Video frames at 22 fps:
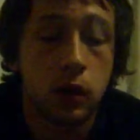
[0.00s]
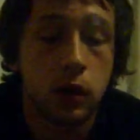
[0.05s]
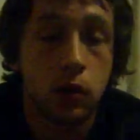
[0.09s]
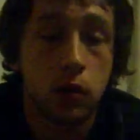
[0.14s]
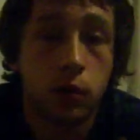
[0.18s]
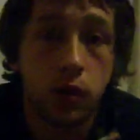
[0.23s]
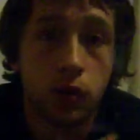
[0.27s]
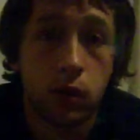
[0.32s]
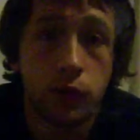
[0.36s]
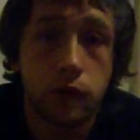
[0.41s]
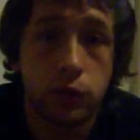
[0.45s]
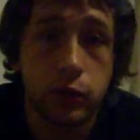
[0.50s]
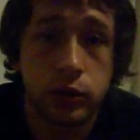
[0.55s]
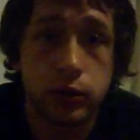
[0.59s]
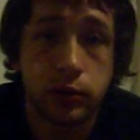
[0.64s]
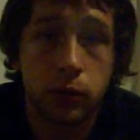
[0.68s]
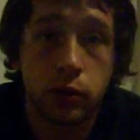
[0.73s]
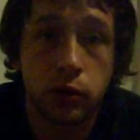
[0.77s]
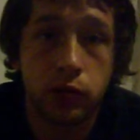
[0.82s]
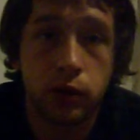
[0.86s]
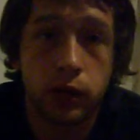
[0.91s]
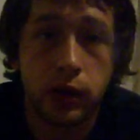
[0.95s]
well, for
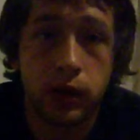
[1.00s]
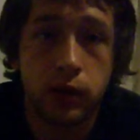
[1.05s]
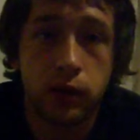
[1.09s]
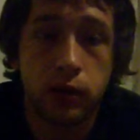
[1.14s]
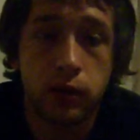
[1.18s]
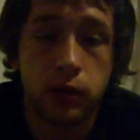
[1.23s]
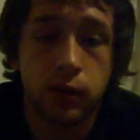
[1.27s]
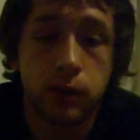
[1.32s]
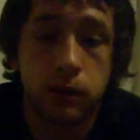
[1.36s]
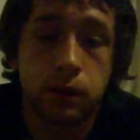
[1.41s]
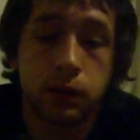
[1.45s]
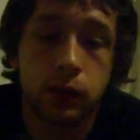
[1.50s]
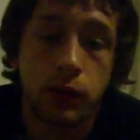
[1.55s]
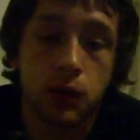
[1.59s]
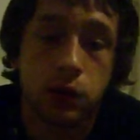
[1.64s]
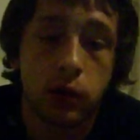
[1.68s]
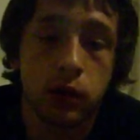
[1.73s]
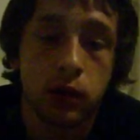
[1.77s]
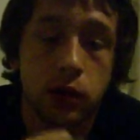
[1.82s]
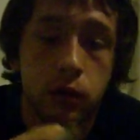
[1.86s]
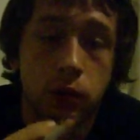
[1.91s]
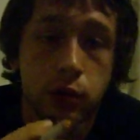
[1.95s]
smoke rings,
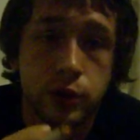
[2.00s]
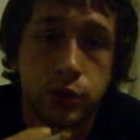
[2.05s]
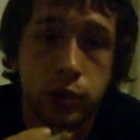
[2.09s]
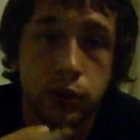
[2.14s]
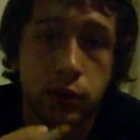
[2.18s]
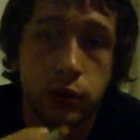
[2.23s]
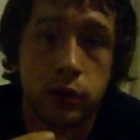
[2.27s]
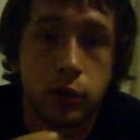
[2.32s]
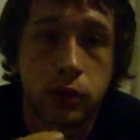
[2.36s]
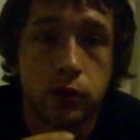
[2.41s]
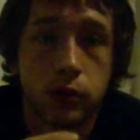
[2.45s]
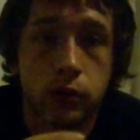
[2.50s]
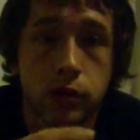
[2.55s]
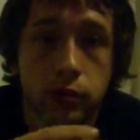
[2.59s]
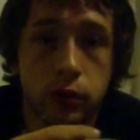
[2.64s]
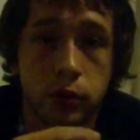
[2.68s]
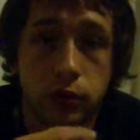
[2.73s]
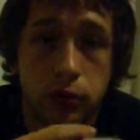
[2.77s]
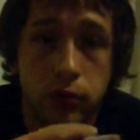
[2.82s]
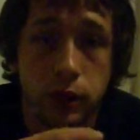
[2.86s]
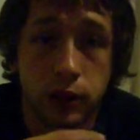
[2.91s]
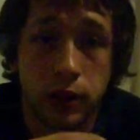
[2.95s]
what you're going to do is you're
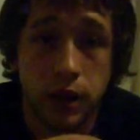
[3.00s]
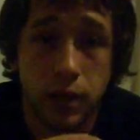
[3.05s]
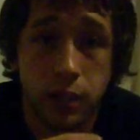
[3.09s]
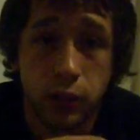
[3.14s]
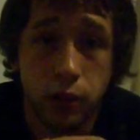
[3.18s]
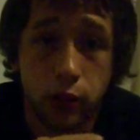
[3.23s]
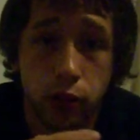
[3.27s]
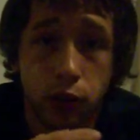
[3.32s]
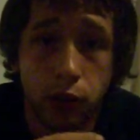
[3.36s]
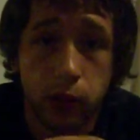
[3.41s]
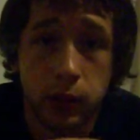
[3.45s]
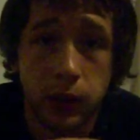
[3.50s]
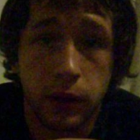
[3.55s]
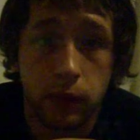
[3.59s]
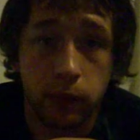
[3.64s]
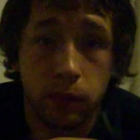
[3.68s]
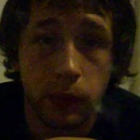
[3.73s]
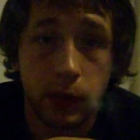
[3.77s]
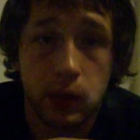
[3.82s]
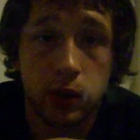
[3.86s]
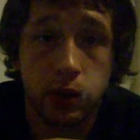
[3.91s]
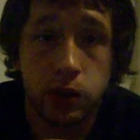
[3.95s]
going to take a little bit
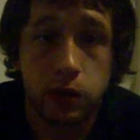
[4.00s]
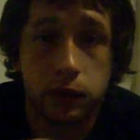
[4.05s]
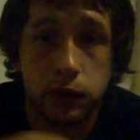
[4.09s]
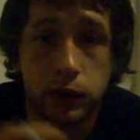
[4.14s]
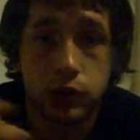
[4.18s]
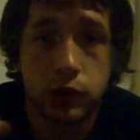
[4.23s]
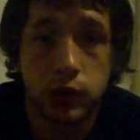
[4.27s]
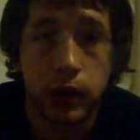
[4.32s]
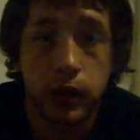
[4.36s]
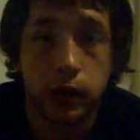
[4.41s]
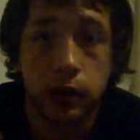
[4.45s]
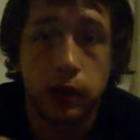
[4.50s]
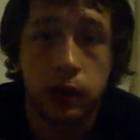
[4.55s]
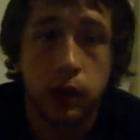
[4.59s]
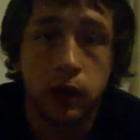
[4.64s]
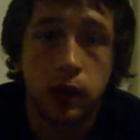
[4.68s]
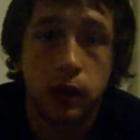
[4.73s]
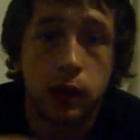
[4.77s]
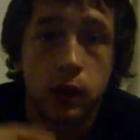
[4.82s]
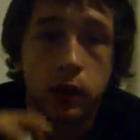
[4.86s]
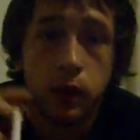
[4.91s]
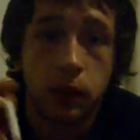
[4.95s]
bigger of a drag.
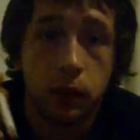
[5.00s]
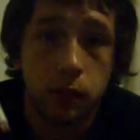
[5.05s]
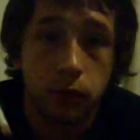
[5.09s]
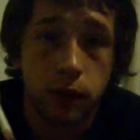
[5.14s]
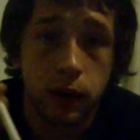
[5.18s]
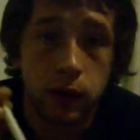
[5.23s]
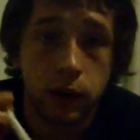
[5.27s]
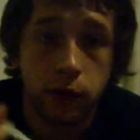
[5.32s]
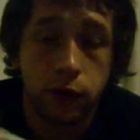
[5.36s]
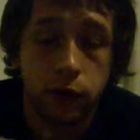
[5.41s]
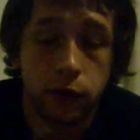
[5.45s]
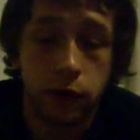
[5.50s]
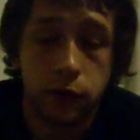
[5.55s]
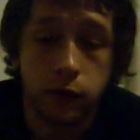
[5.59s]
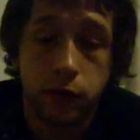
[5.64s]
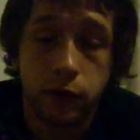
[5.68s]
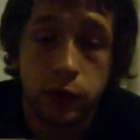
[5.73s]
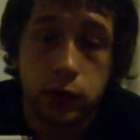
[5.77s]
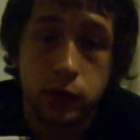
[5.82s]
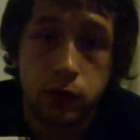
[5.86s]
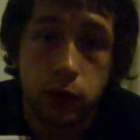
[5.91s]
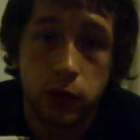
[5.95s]
But for the
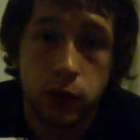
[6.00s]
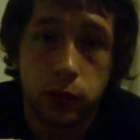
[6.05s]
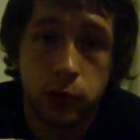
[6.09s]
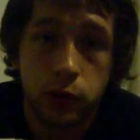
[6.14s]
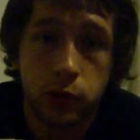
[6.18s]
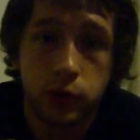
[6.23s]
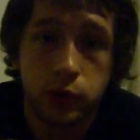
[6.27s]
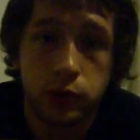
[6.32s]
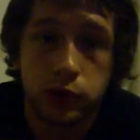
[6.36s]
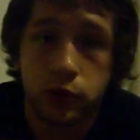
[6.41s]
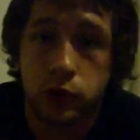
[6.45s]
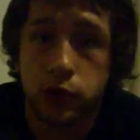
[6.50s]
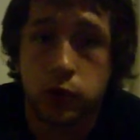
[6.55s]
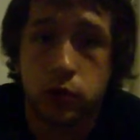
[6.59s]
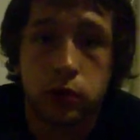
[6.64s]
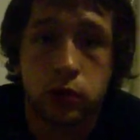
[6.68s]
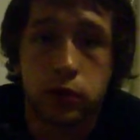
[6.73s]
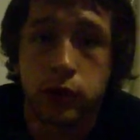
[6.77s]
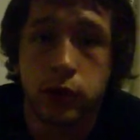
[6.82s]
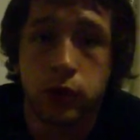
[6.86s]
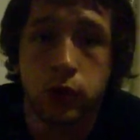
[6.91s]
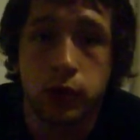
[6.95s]
first one I'm going to show you,
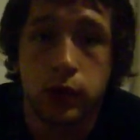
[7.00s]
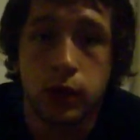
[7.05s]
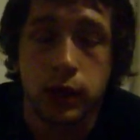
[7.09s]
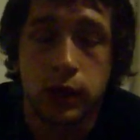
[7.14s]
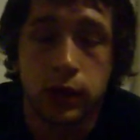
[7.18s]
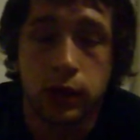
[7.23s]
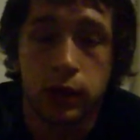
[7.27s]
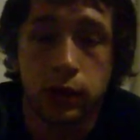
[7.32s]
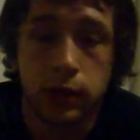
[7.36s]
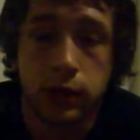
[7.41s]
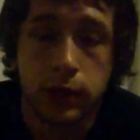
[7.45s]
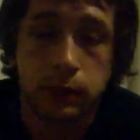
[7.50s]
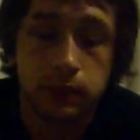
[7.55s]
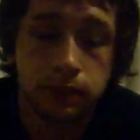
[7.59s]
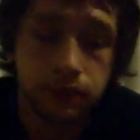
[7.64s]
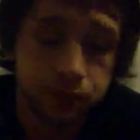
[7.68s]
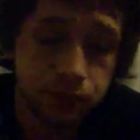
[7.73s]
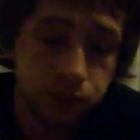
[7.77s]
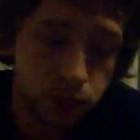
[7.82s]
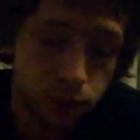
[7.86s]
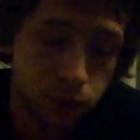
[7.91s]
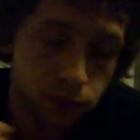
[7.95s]
you don't inhale it.
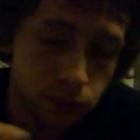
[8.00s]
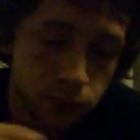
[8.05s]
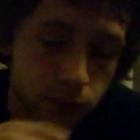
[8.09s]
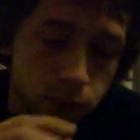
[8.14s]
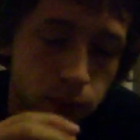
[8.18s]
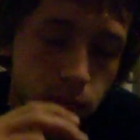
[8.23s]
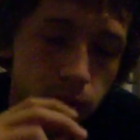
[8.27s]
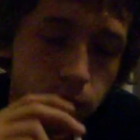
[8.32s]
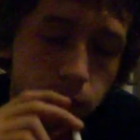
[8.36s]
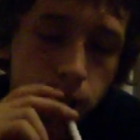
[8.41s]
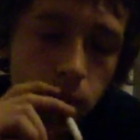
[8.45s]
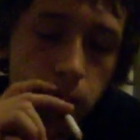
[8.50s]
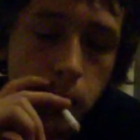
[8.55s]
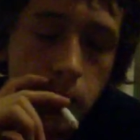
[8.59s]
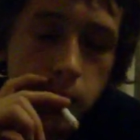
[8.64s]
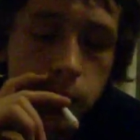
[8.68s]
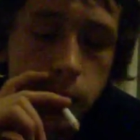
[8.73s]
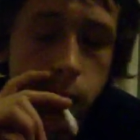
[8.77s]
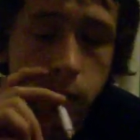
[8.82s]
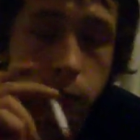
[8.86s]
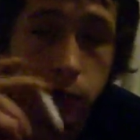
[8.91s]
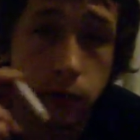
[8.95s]

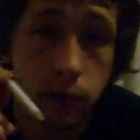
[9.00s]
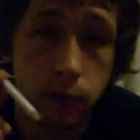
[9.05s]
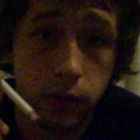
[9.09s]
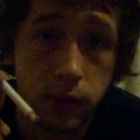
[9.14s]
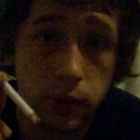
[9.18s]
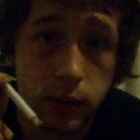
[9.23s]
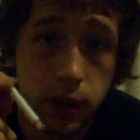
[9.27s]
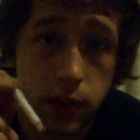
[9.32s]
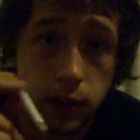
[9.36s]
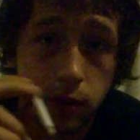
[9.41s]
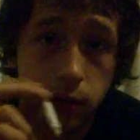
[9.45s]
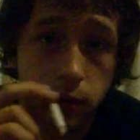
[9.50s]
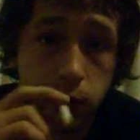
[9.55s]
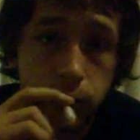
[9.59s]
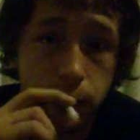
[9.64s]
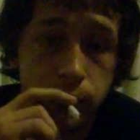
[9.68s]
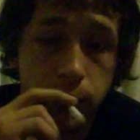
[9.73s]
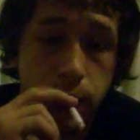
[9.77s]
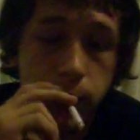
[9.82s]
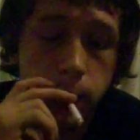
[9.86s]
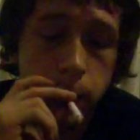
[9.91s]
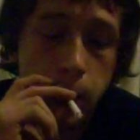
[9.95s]
So you take your
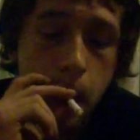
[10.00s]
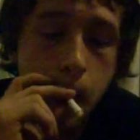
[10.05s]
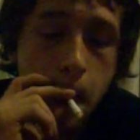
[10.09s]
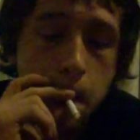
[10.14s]
drag,